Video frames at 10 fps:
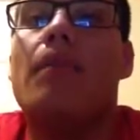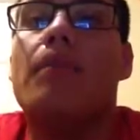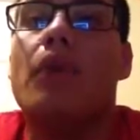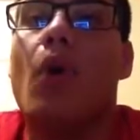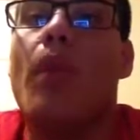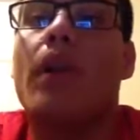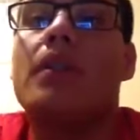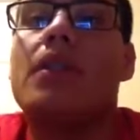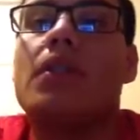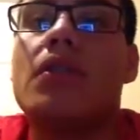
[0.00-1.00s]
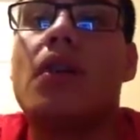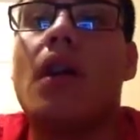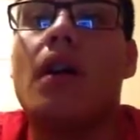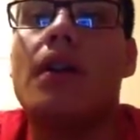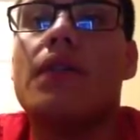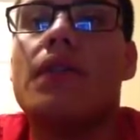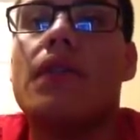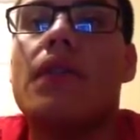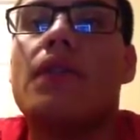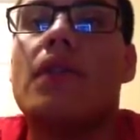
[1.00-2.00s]
No politicians are honest,
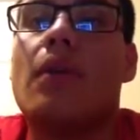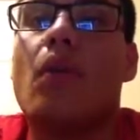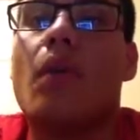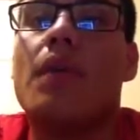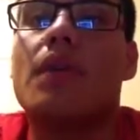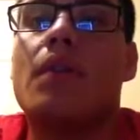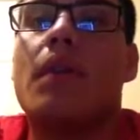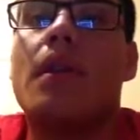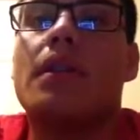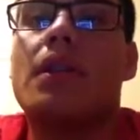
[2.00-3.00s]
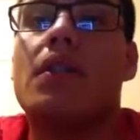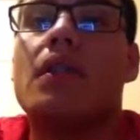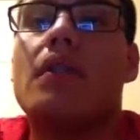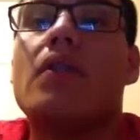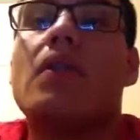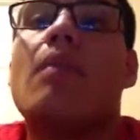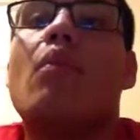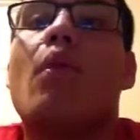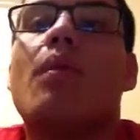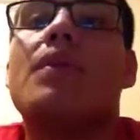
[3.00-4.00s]
some Mormons are politicians, some
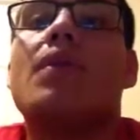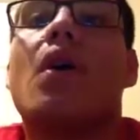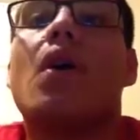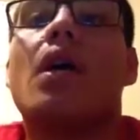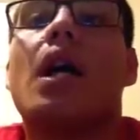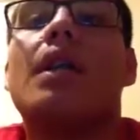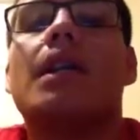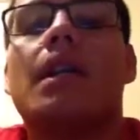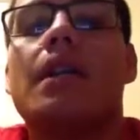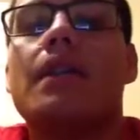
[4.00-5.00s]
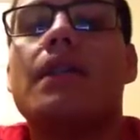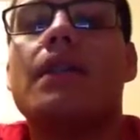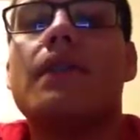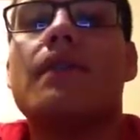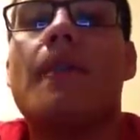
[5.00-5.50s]
Mormons are not honest.